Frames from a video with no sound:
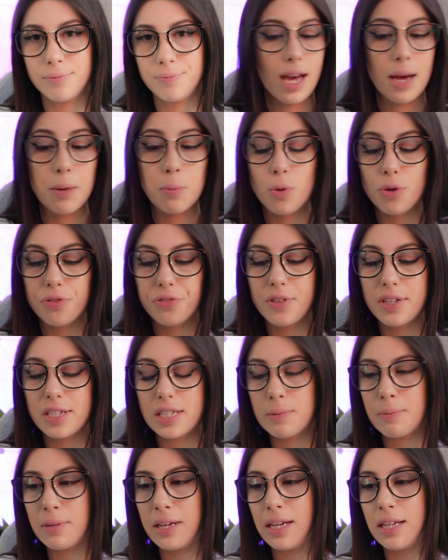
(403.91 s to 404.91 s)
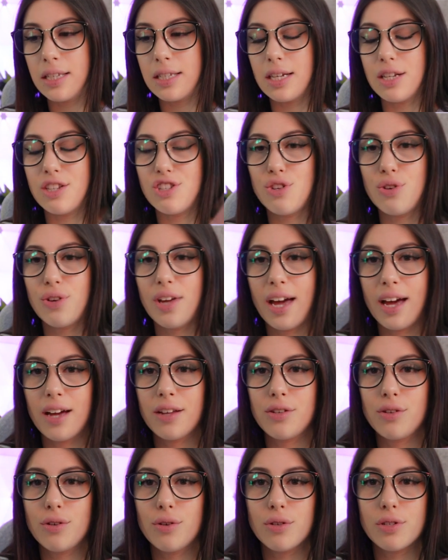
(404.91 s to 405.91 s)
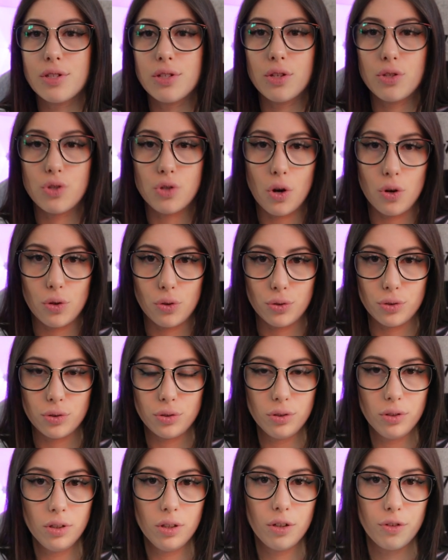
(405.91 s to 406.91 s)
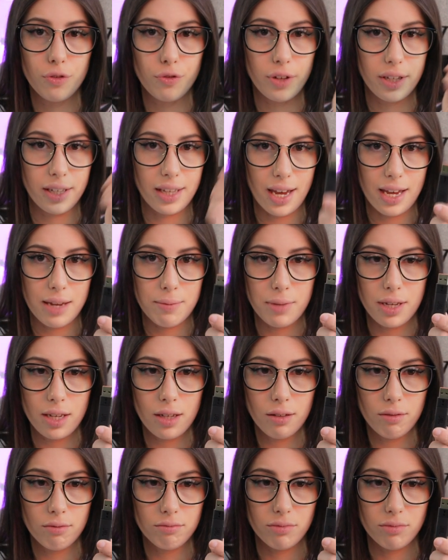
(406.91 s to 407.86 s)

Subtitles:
and what this means is you can use the dongle for gaming